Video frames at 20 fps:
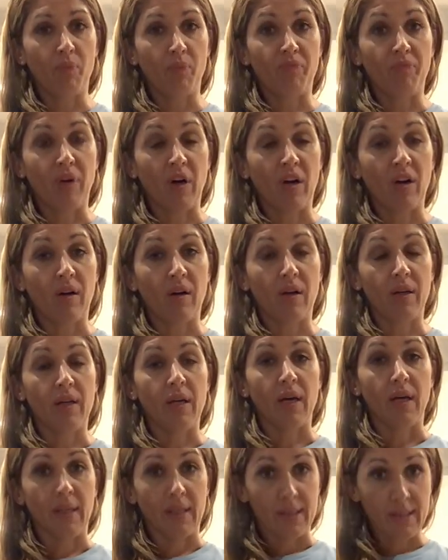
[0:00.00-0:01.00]
by
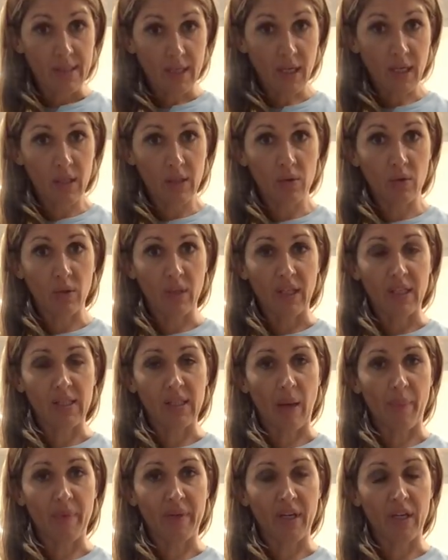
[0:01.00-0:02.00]
an internal
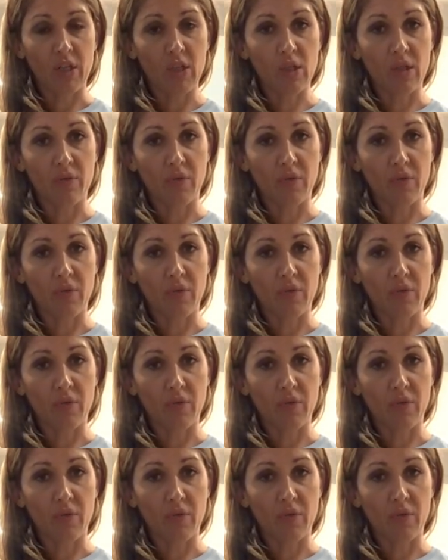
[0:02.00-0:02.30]
examination